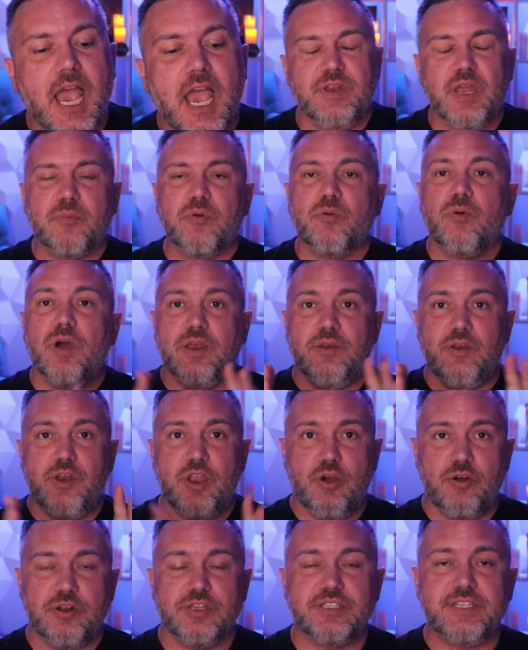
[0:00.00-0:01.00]
Number
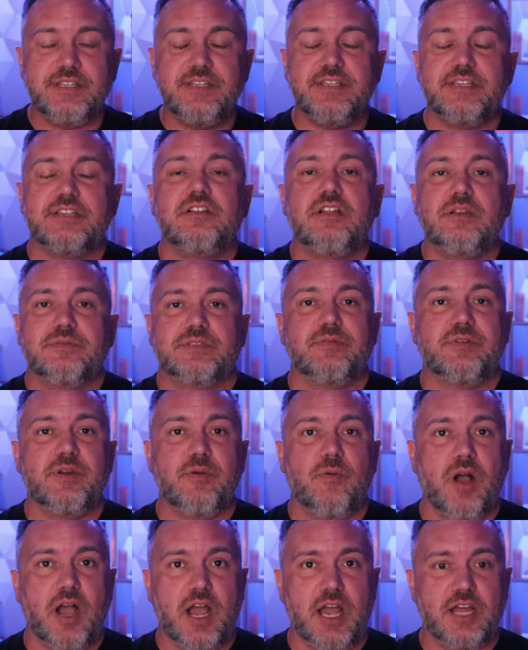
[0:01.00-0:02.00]
one, notice in these clips that
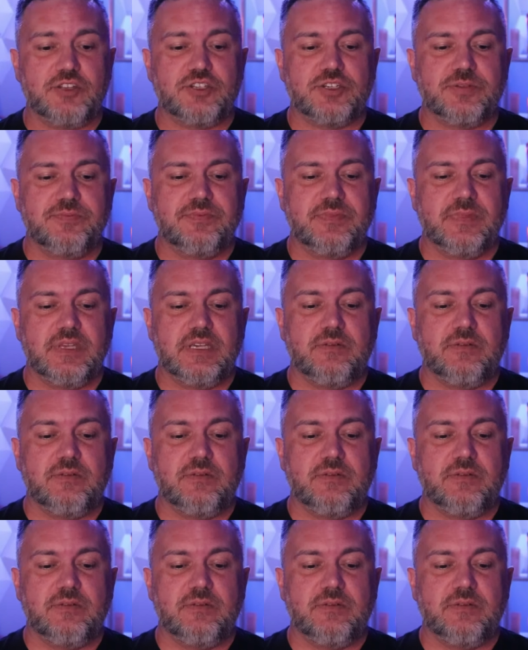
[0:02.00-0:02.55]
we watch,